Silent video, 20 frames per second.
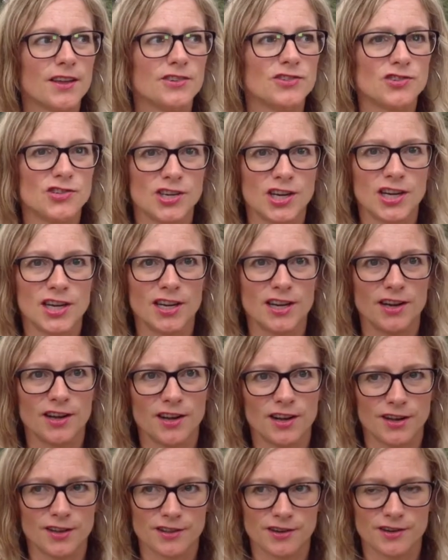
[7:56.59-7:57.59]
cheating
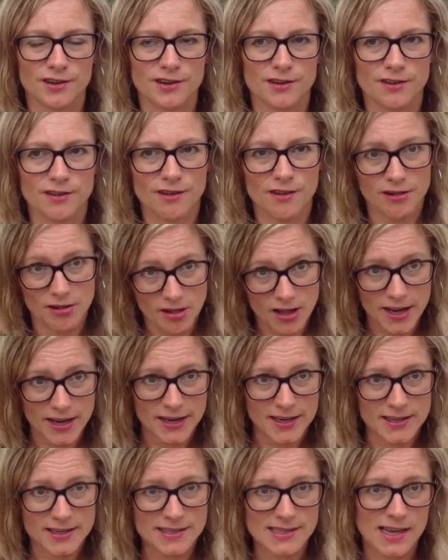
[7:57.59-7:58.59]
other
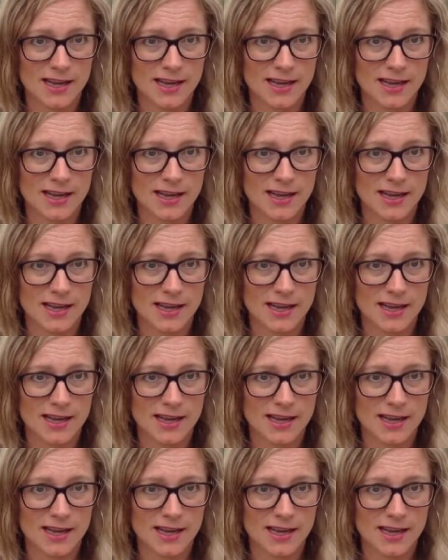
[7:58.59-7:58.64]
clients